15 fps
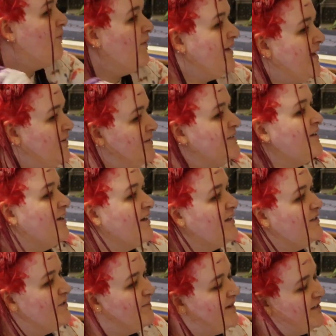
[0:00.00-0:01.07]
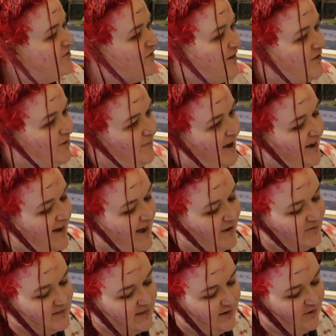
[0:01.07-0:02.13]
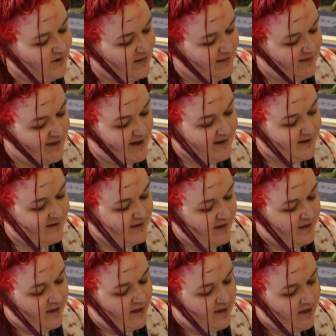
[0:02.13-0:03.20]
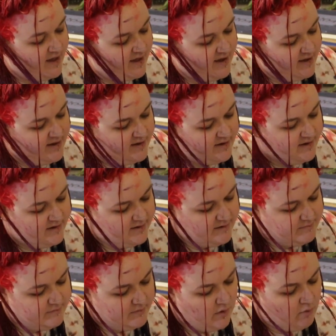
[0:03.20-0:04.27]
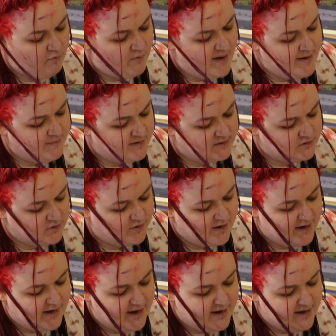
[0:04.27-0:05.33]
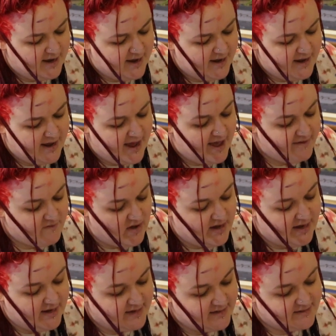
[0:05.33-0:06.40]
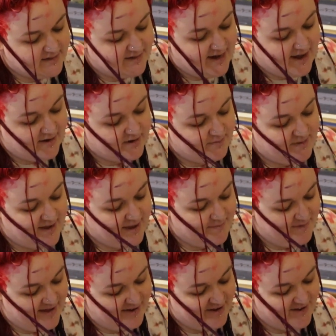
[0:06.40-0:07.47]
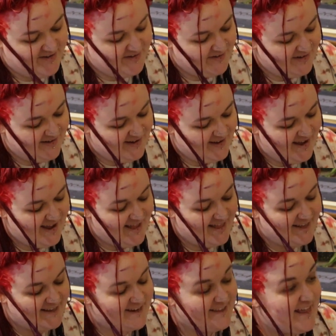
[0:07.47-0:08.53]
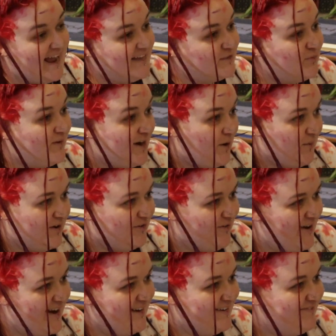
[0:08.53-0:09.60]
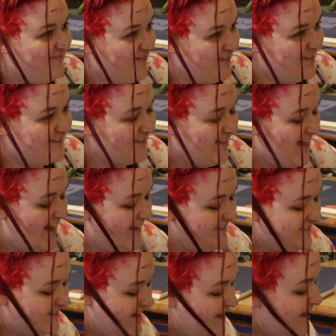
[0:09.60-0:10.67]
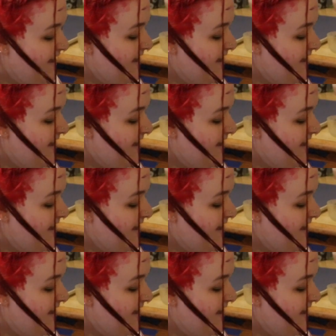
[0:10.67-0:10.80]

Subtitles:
When I was talking to my instructor about it, I was literally like, I read Misery and I have ideas on how to make it better, and that's what I want to write for this class.